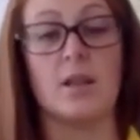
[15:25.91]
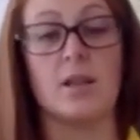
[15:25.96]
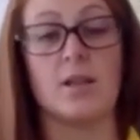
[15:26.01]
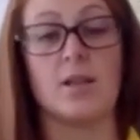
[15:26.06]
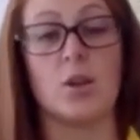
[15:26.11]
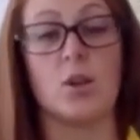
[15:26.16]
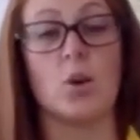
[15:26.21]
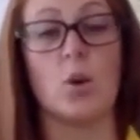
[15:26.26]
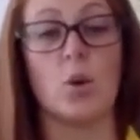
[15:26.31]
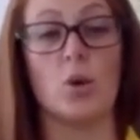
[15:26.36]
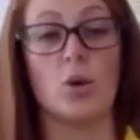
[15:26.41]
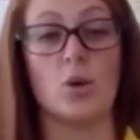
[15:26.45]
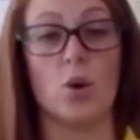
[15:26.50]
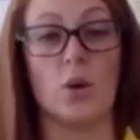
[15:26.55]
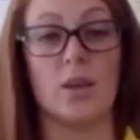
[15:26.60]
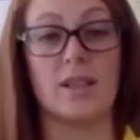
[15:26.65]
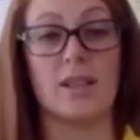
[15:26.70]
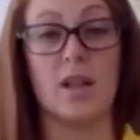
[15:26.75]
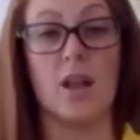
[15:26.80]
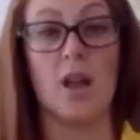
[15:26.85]
So your
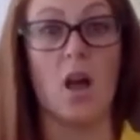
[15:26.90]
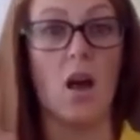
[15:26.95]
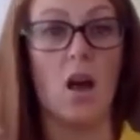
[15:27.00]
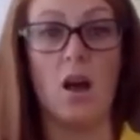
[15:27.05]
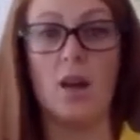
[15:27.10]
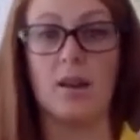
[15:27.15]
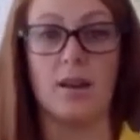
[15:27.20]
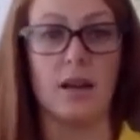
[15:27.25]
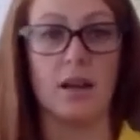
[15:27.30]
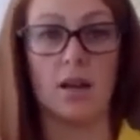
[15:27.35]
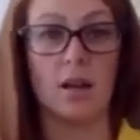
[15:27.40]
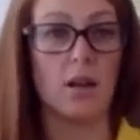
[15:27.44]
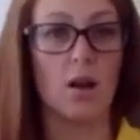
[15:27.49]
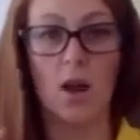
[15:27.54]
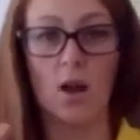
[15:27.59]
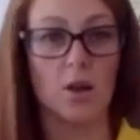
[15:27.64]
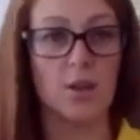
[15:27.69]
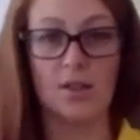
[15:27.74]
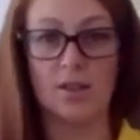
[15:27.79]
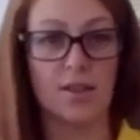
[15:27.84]
dog is learning
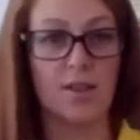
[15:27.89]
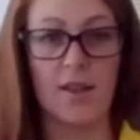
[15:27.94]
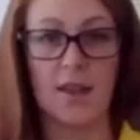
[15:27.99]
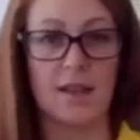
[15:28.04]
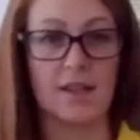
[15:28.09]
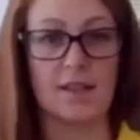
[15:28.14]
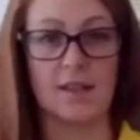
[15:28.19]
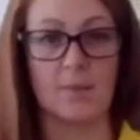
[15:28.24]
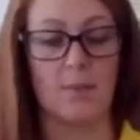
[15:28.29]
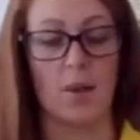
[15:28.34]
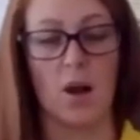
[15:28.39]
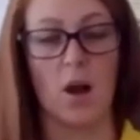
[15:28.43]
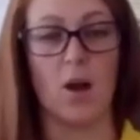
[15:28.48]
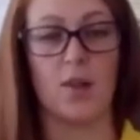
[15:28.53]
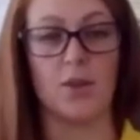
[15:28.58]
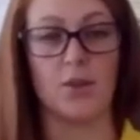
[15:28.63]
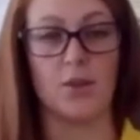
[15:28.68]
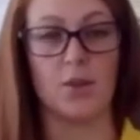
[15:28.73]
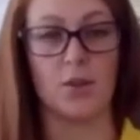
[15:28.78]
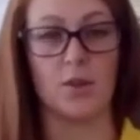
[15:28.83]
loads of things about
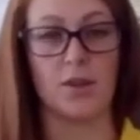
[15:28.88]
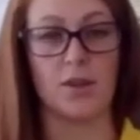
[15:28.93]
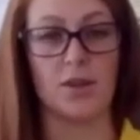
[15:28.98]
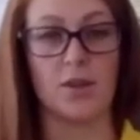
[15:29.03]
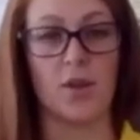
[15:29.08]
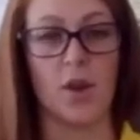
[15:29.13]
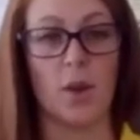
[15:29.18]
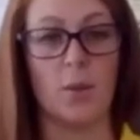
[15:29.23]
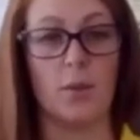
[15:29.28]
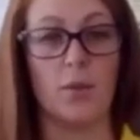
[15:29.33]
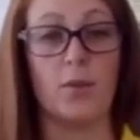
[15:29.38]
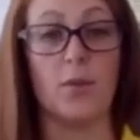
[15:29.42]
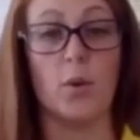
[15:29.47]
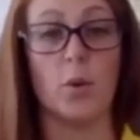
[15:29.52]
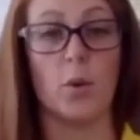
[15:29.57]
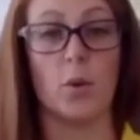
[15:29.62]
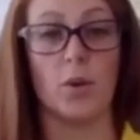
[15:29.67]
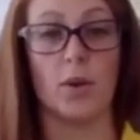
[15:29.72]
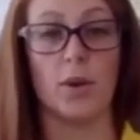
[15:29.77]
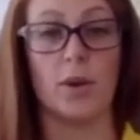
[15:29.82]
other dogs that have come
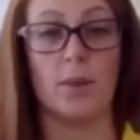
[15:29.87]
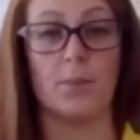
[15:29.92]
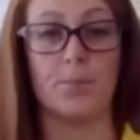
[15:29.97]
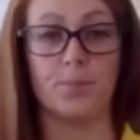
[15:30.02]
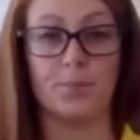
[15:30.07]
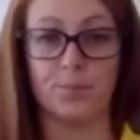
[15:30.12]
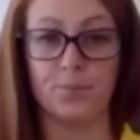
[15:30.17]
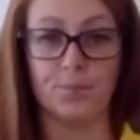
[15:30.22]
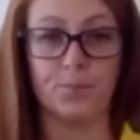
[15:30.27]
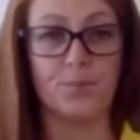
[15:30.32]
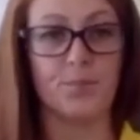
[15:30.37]
before them,